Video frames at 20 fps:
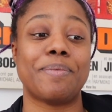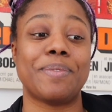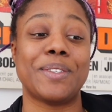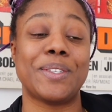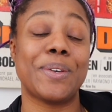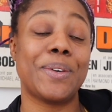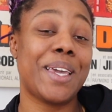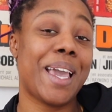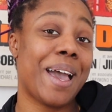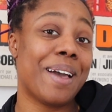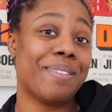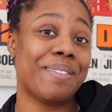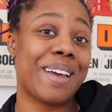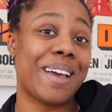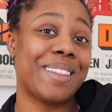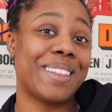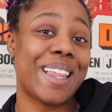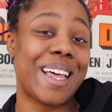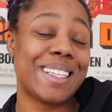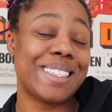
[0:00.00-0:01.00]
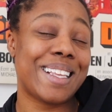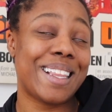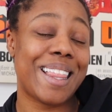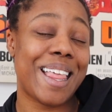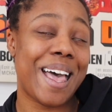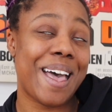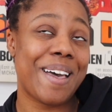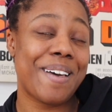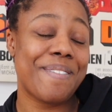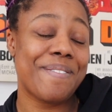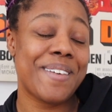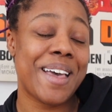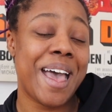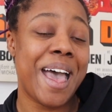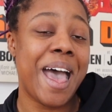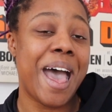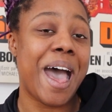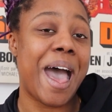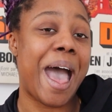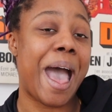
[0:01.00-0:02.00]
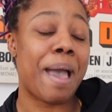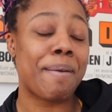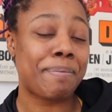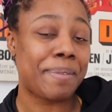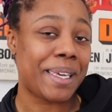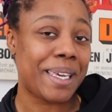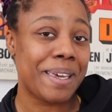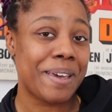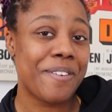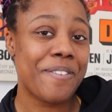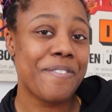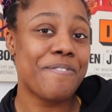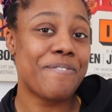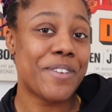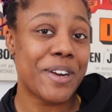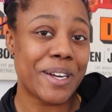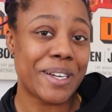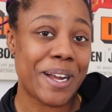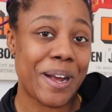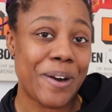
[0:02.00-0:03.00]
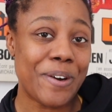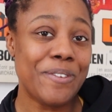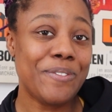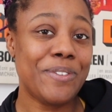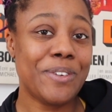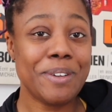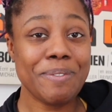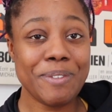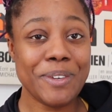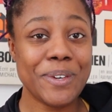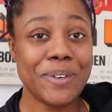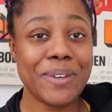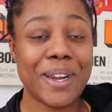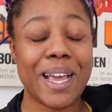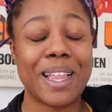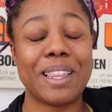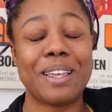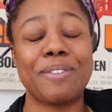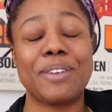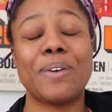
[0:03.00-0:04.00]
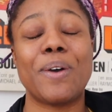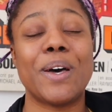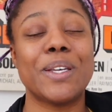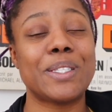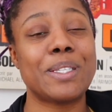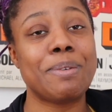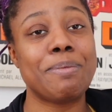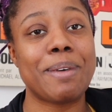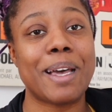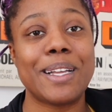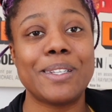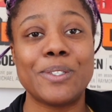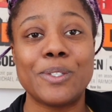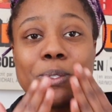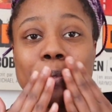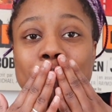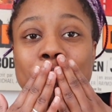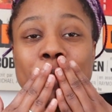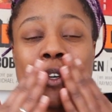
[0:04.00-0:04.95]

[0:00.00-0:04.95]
So yeah, and lots of love. Happy Virgo full moon. I love you all so much.